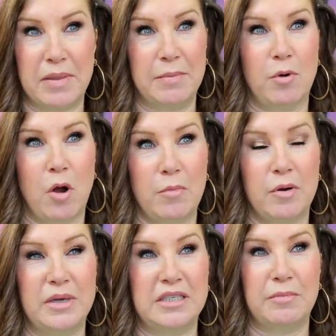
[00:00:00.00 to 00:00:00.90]
people
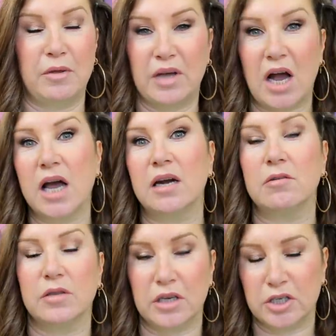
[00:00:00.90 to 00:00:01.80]
complimented me on the color
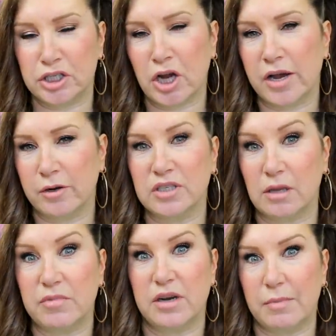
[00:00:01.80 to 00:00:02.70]
or the shine or
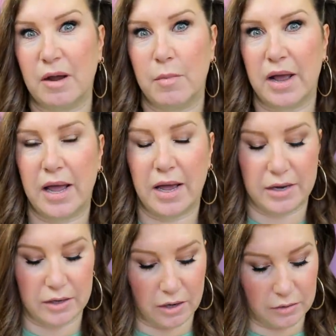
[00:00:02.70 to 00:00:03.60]
something about my hair,
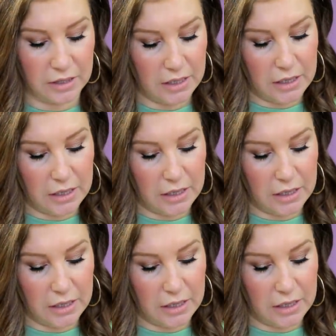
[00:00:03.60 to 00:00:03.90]
you know.